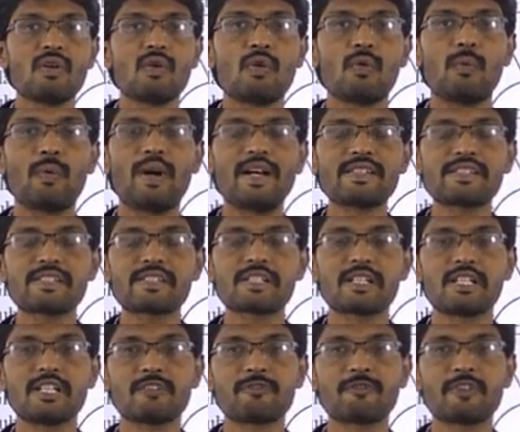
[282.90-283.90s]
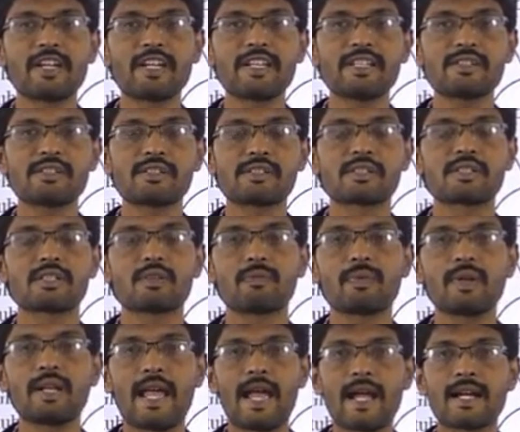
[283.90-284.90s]
one surface
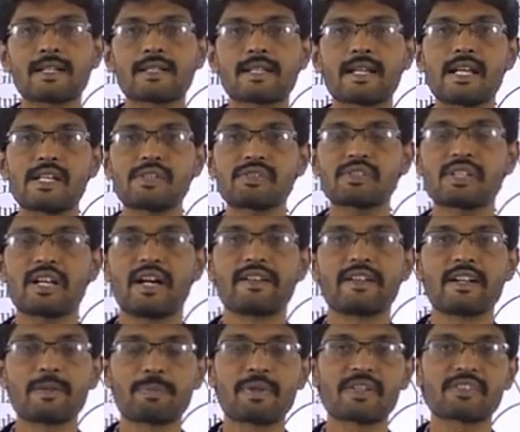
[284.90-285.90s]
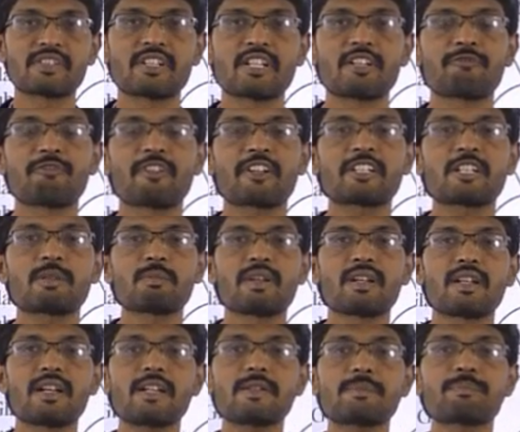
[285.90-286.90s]
will act as 100% reflecting
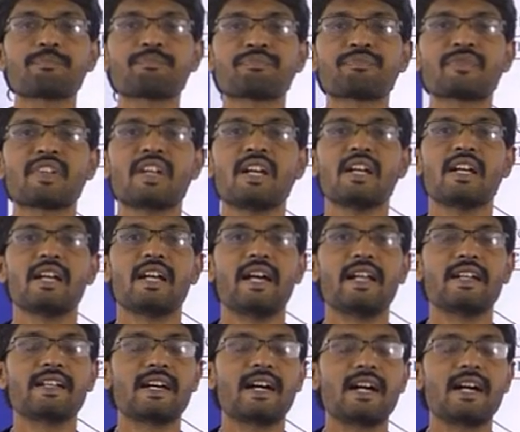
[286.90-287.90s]
mirror and